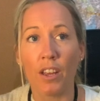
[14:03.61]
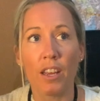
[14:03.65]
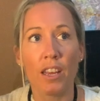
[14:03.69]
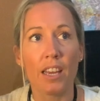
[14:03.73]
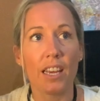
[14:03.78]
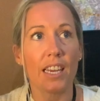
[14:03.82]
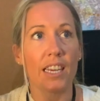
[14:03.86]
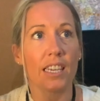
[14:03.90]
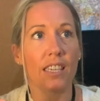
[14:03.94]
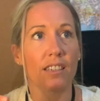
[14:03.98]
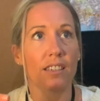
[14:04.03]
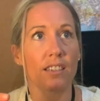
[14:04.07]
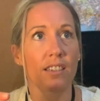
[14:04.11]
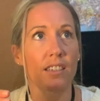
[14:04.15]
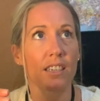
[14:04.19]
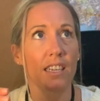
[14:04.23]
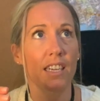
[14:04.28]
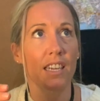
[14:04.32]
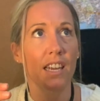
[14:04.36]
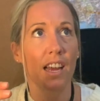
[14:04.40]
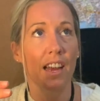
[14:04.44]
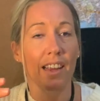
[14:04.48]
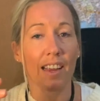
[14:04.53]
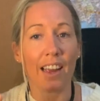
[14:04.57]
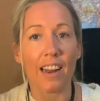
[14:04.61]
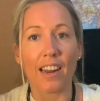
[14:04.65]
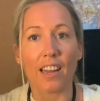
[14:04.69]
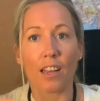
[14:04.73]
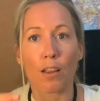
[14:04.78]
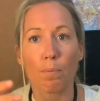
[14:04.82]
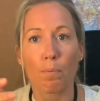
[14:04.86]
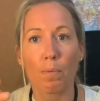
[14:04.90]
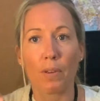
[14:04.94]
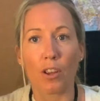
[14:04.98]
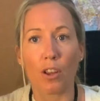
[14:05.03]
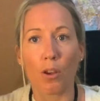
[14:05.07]
It
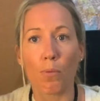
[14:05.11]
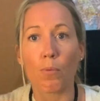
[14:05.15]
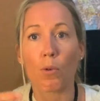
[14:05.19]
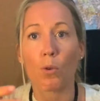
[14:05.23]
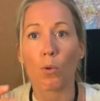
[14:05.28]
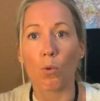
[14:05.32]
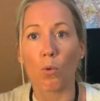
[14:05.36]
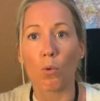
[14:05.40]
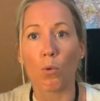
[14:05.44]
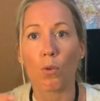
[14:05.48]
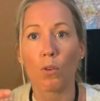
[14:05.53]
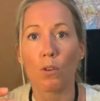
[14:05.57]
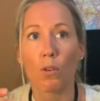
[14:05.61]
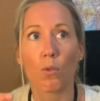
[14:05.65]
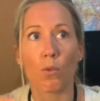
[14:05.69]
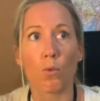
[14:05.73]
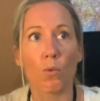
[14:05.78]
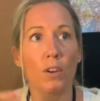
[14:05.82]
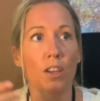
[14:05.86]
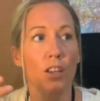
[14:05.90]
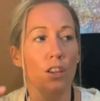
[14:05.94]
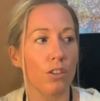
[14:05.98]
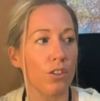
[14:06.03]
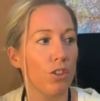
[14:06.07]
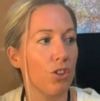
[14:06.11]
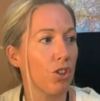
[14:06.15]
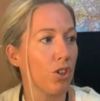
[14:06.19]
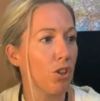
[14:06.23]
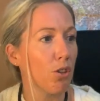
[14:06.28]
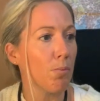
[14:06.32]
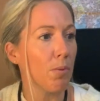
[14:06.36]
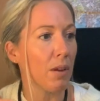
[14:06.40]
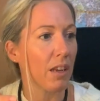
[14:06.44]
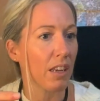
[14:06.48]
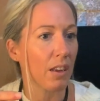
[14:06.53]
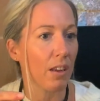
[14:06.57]
can become all
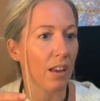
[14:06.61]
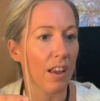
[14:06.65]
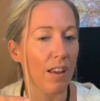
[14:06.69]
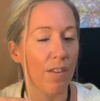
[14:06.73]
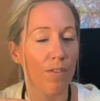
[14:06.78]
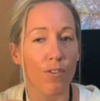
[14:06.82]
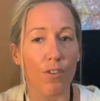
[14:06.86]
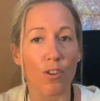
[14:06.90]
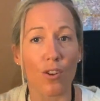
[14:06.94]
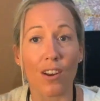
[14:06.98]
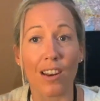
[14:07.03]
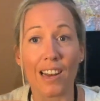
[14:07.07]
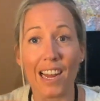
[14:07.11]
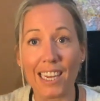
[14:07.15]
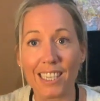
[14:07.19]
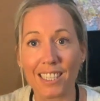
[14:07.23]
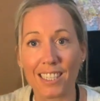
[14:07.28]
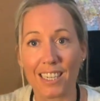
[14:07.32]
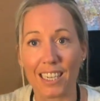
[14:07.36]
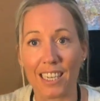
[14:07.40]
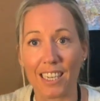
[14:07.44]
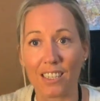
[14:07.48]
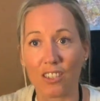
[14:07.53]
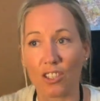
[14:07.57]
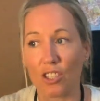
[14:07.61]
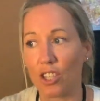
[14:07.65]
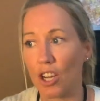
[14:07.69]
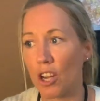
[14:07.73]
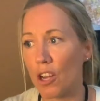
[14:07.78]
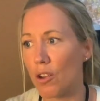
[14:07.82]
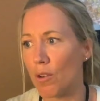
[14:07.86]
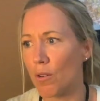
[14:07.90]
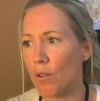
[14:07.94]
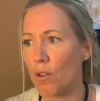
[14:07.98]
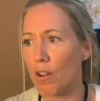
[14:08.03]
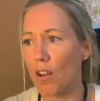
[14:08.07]
consuming if you let it.
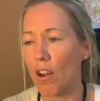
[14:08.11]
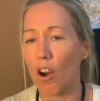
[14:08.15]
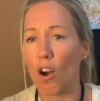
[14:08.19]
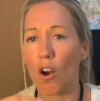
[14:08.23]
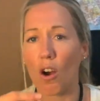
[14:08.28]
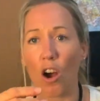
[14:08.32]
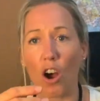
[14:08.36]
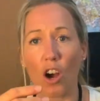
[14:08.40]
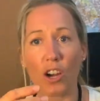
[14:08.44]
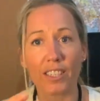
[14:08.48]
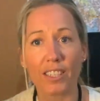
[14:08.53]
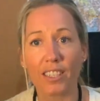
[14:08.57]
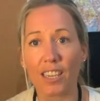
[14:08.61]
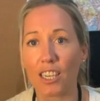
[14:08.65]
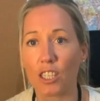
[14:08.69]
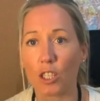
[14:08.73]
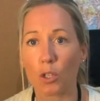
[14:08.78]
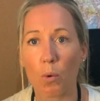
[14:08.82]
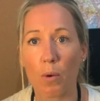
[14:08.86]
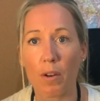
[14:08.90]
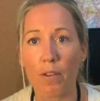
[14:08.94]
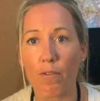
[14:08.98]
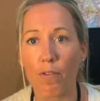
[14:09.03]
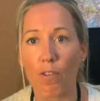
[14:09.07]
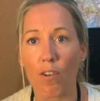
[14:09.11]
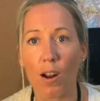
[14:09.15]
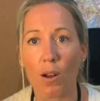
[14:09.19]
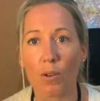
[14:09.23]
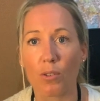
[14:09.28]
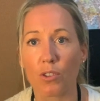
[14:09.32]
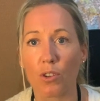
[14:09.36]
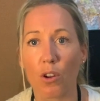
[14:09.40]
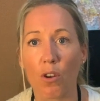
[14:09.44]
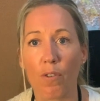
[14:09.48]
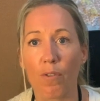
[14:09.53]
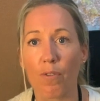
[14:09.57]
So I take 24
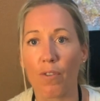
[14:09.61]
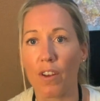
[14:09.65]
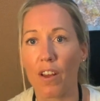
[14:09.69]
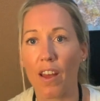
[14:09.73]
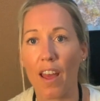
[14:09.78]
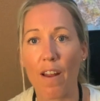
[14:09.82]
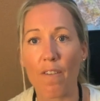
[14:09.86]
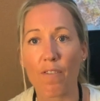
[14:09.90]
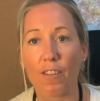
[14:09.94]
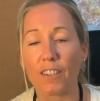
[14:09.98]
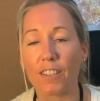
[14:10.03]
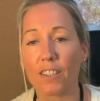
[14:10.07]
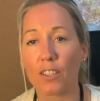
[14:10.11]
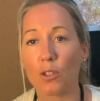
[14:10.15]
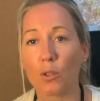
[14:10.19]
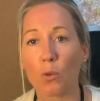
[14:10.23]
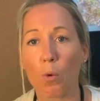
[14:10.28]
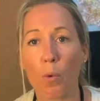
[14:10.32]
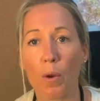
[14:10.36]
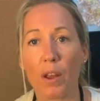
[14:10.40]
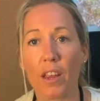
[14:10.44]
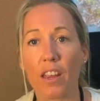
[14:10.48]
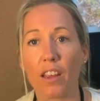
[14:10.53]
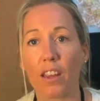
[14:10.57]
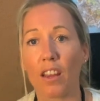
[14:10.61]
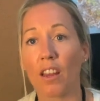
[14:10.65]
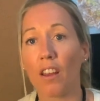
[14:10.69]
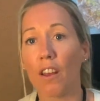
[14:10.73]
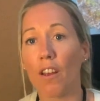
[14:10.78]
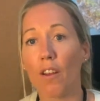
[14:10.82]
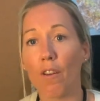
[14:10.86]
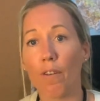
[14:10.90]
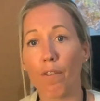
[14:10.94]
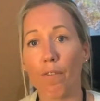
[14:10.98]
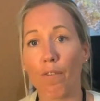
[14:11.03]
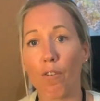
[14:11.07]
hours off every single week
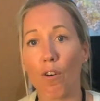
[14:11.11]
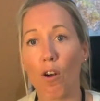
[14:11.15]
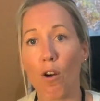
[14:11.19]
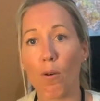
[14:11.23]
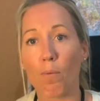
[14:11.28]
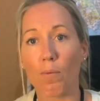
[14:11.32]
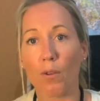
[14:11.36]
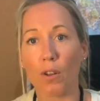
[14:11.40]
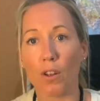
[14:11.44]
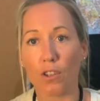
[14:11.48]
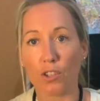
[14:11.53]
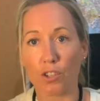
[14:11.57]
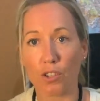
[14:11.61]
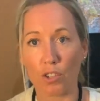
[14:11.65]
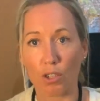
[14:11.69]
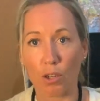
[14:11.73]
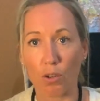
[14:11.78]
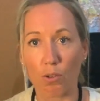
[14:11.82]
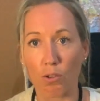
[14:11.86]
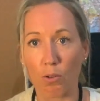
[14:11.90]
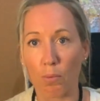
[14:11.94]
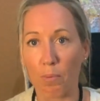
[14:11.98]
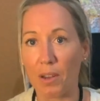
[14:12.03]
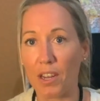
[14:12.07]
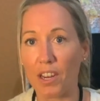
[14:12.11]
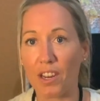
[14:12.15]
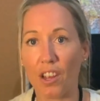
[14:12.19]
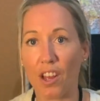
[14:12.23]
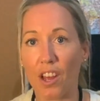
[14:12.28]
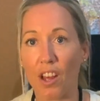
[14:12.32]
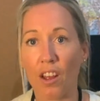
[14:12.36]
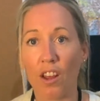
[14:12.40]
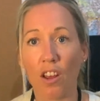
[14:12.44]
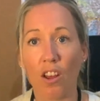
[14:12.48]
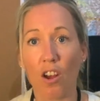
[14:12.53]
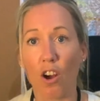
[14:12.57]
from social
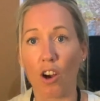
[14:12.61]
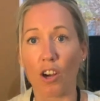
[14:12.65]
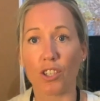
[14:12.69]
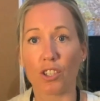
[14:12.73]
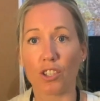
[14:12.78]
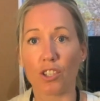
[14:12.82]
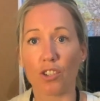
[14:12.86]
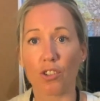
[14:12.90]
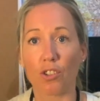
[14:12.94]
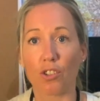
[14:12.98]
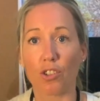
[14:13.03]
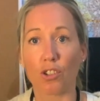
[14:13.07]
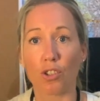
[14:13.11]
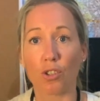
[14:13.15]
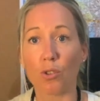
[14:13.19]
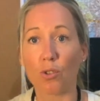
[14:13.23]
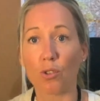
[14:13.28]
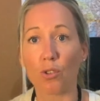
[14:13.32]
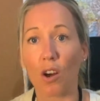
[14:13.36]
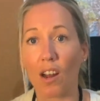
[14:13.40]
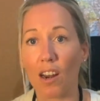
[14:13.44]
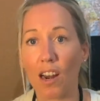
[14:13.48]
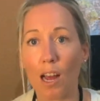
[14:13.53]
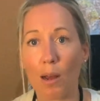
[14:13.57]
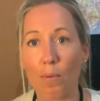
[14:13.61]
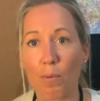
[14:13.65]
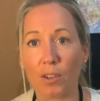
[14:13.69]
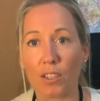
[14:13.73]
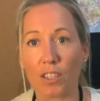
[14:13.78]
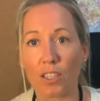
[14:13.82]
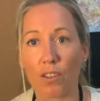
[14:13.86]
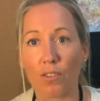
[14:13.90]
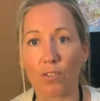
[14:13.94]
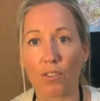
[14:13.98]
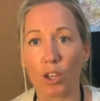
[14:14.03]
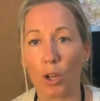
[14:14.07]
media. I just do not allow
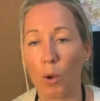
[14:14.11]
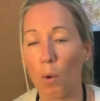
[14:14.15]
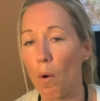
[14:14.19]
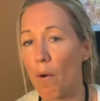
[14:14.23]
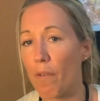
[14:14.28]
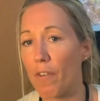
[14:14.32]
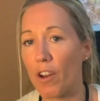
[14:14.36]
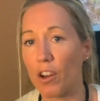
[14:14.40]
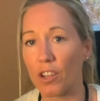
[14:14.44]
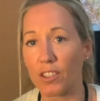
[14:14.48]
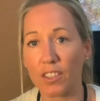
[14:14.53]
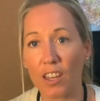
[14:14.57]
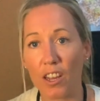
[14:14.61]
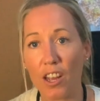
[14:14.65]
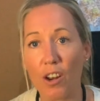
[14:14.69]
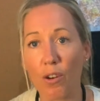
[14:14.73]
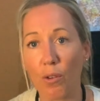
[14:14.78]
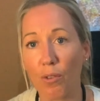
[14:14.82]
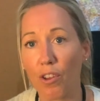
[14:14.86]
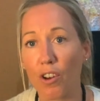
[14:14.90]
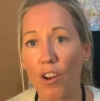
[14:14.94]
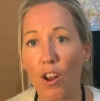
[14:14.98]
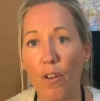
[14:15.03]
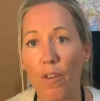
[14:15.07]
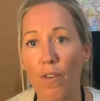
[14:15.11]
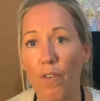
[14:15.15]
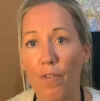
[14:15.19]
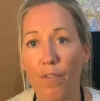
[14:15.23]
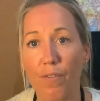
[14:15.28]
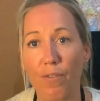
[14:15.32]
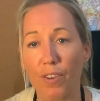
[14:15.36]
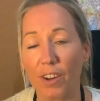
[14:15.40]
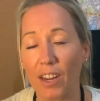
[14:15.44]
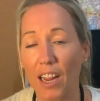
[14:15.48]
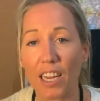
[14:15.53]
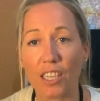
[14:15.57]
myself to go off it. I turn all the
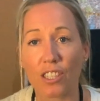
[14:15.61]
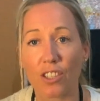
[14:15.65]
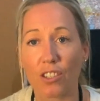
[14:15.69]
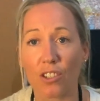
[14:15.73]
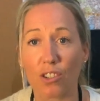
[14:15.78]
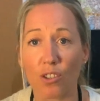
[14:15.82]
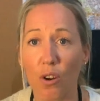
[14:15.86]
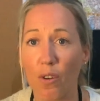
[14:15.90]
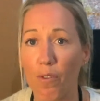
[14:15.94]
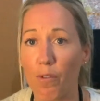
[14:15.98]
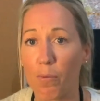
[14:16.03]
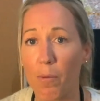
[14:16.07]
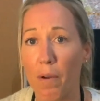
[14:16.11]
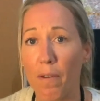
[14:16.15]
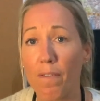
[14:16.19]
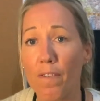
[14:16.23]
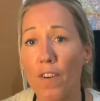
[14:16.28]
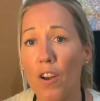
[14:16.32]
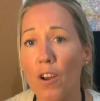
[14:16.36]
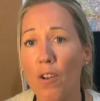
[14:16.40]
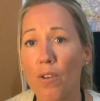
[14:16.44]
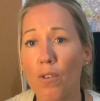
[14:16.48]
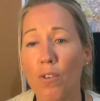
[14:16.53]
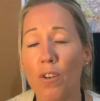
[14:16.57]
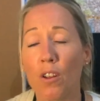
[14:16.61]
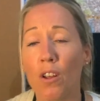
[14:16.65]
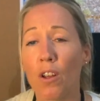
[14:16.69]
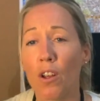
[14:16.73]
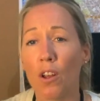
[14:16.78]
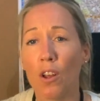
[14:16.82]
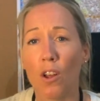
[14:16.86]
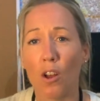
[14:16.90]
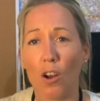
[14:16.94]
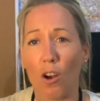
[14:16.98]
notifications off on my phone.